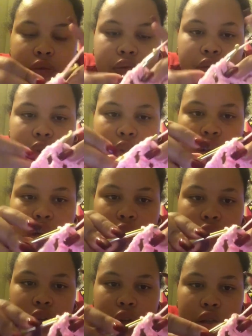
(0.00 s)

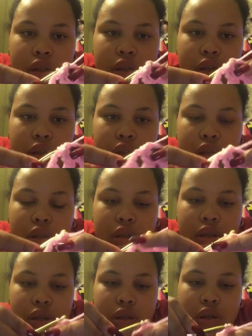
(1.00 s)
finish,
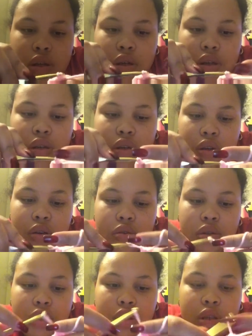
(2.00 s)
don't,
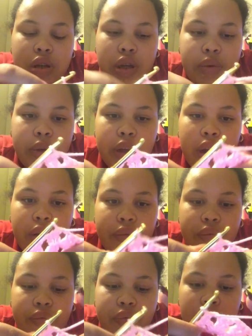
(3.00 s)
there we go.
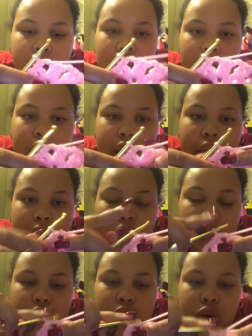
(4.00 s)
Now
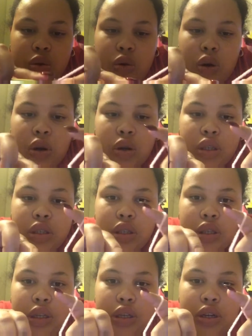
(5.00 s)
when you go into
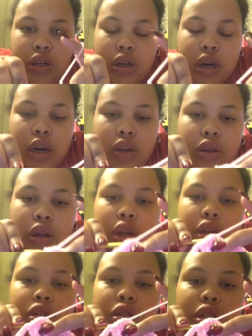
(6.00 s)
here, how you get
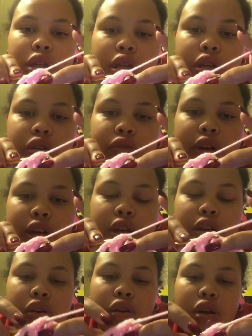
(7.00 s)
into here, right
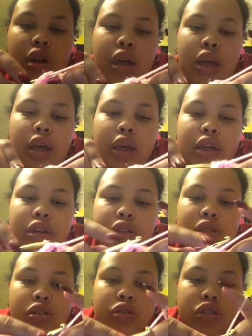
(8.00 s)
here, is
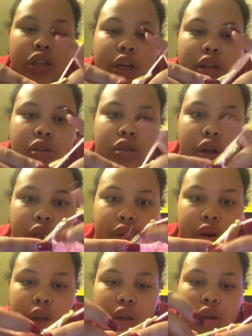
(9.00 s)
you chain
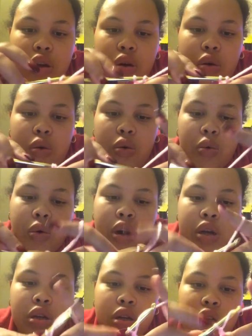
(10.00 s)
three.
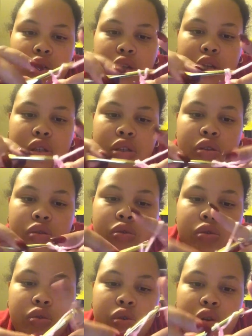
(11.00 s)
One, two,
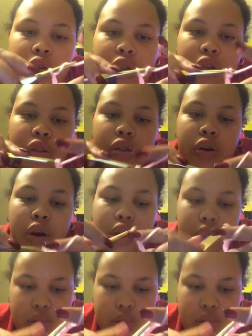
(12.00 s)
three,